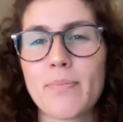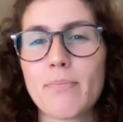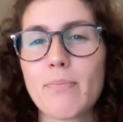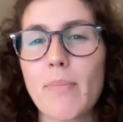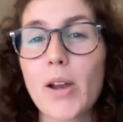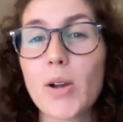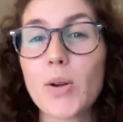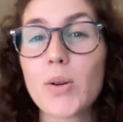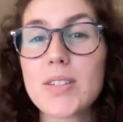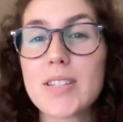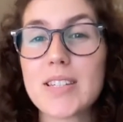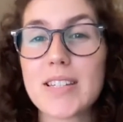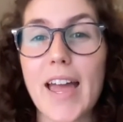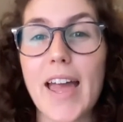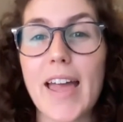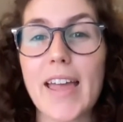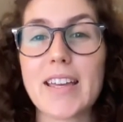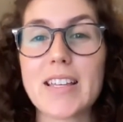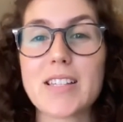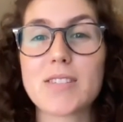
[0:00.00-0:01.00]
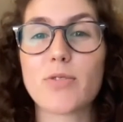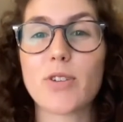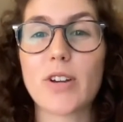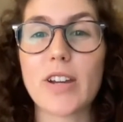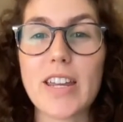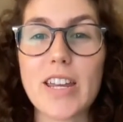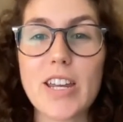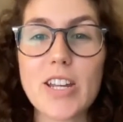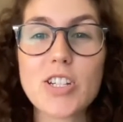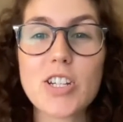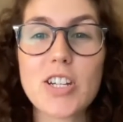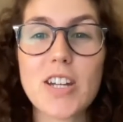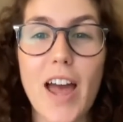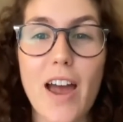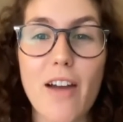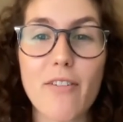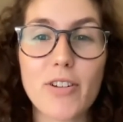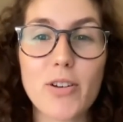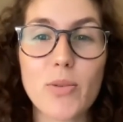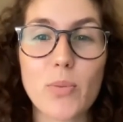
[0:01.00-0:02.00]
My goal today is for each and
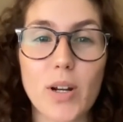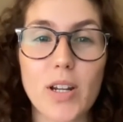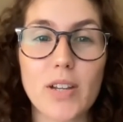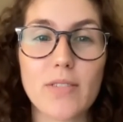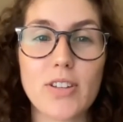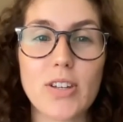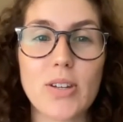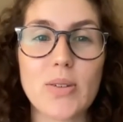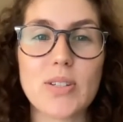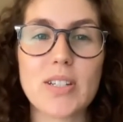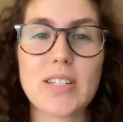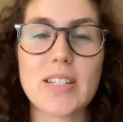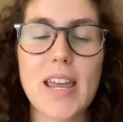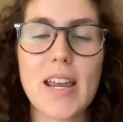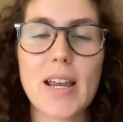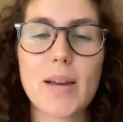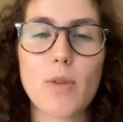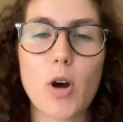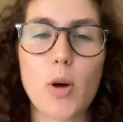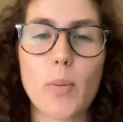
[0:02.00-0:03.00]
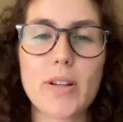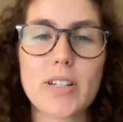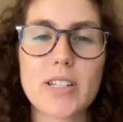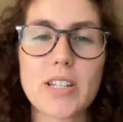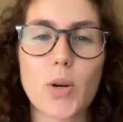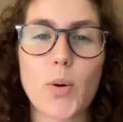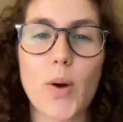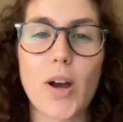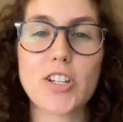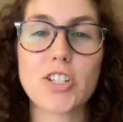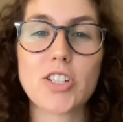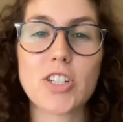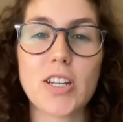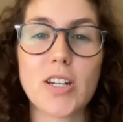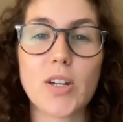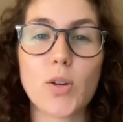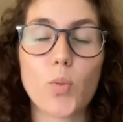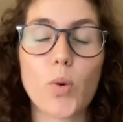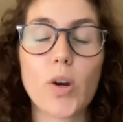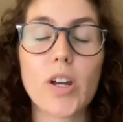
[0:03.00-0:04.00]
every one of you to take a moment to
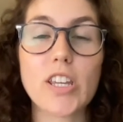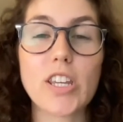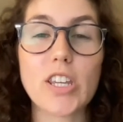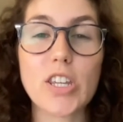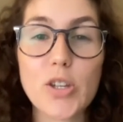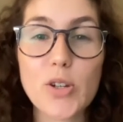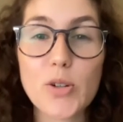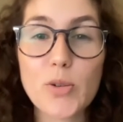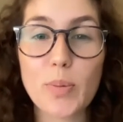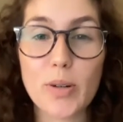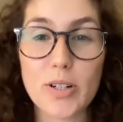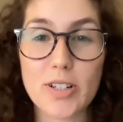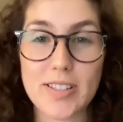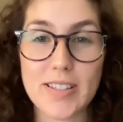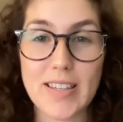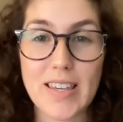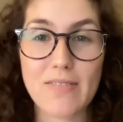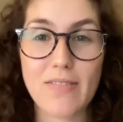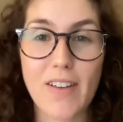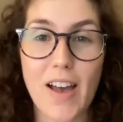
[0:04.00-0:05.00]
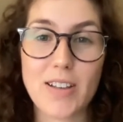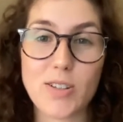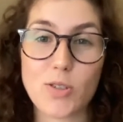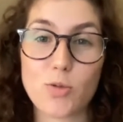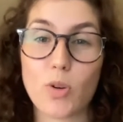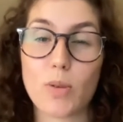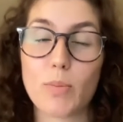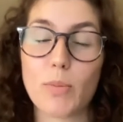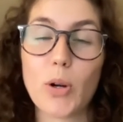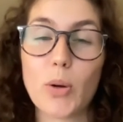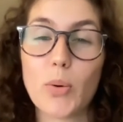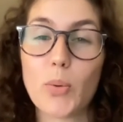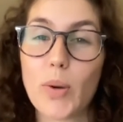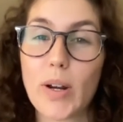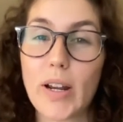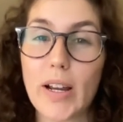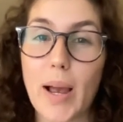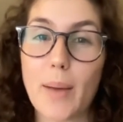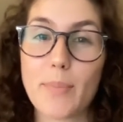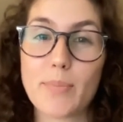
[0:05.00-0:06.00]
question what you perceive as normal when
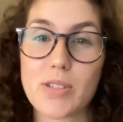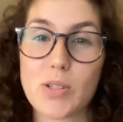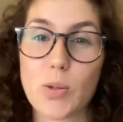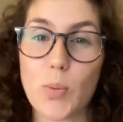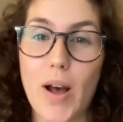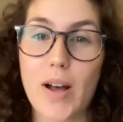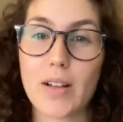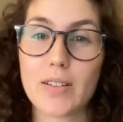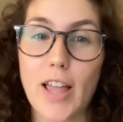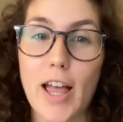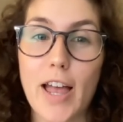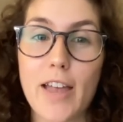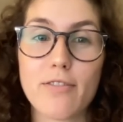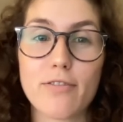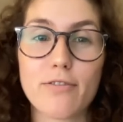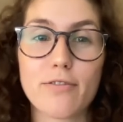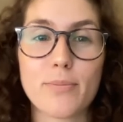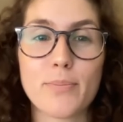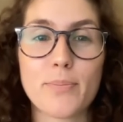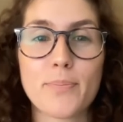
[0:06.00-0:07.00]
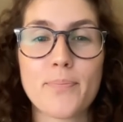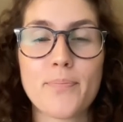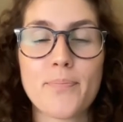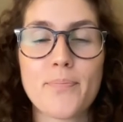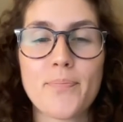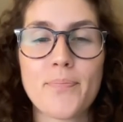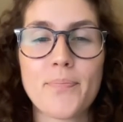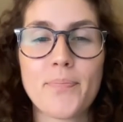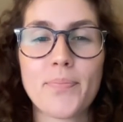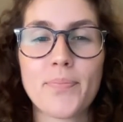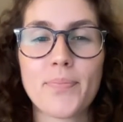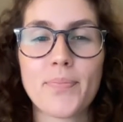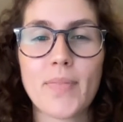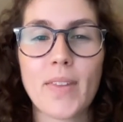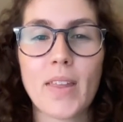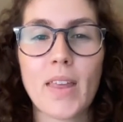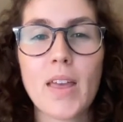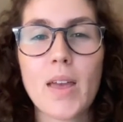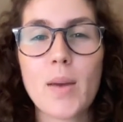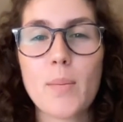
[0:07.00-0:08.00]
it comes to wildlife.
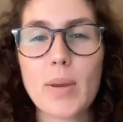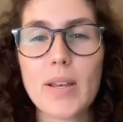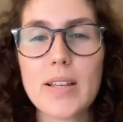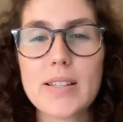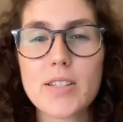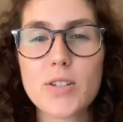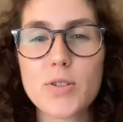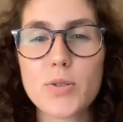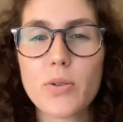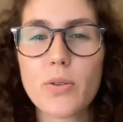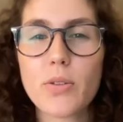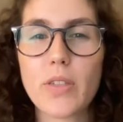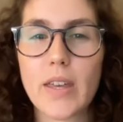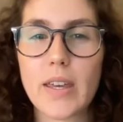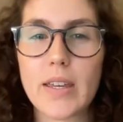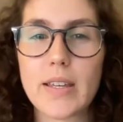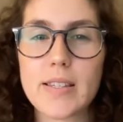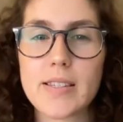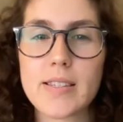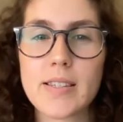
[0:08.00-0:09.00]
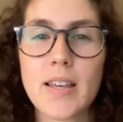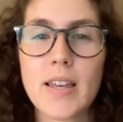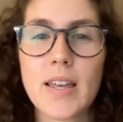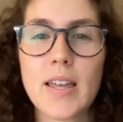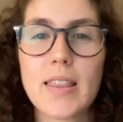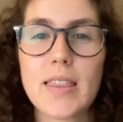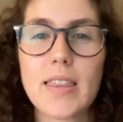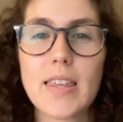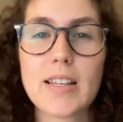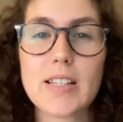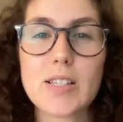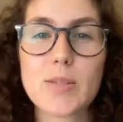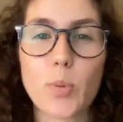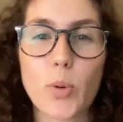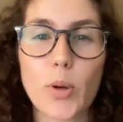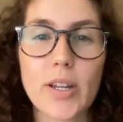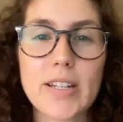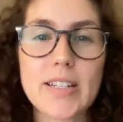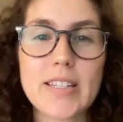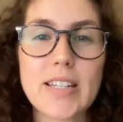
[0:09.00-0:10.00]
Because the truth is, the
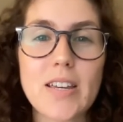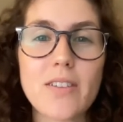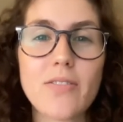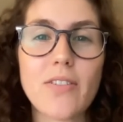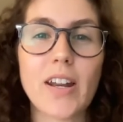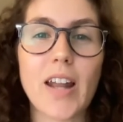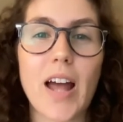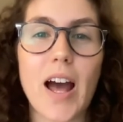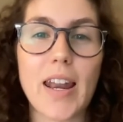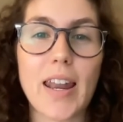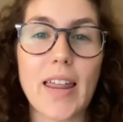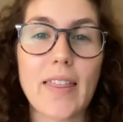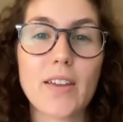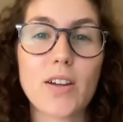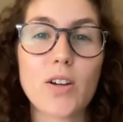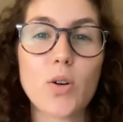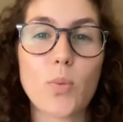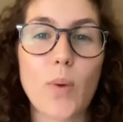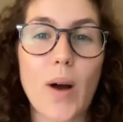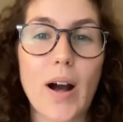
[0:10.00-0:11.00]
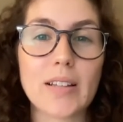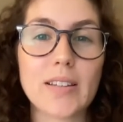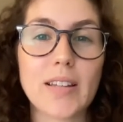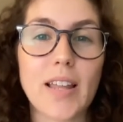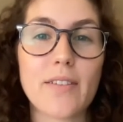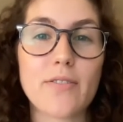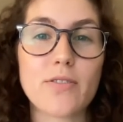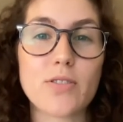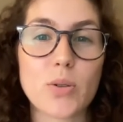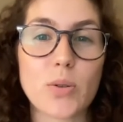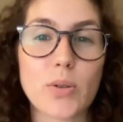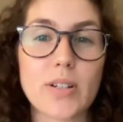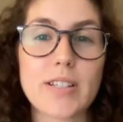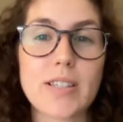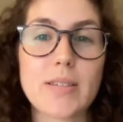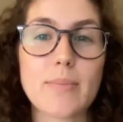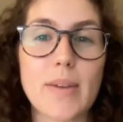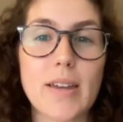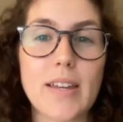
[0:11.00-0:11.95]
exploitative and unethical wildlife tourism